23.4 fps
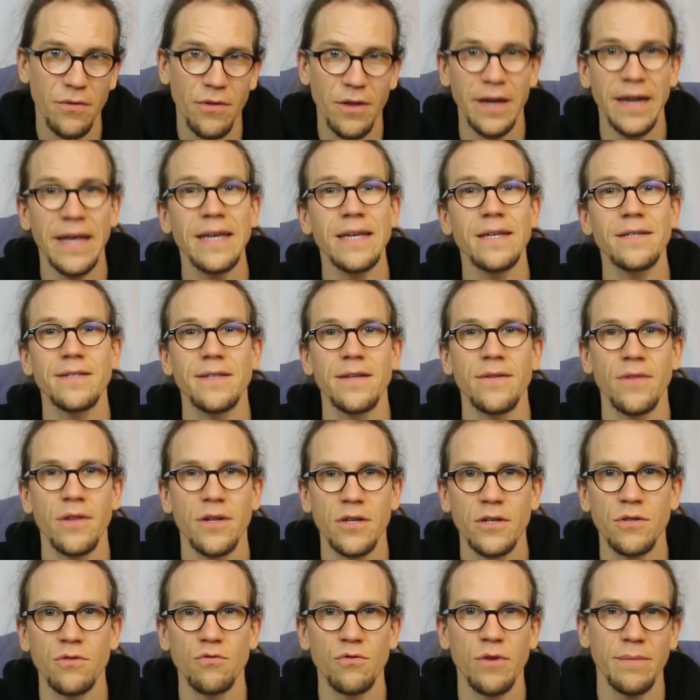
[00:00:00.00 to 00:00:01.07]
The link is in the
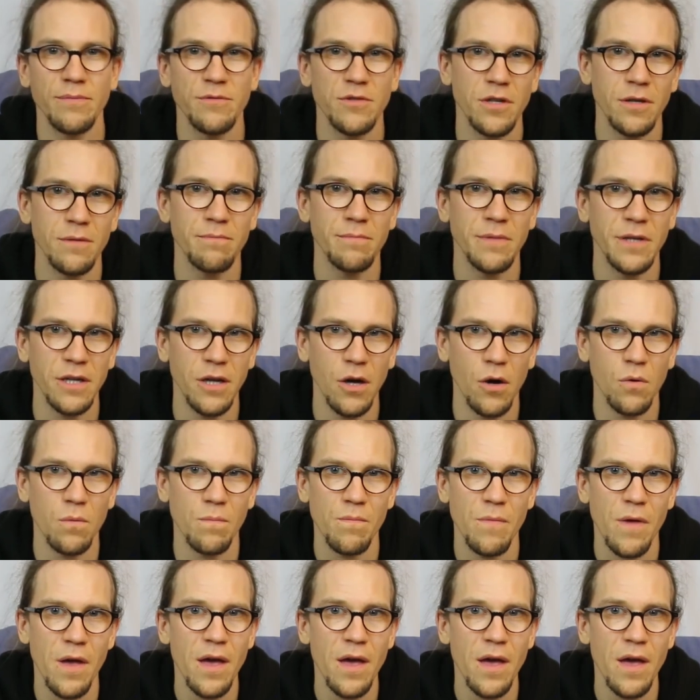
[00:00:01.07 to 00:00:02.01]
description below.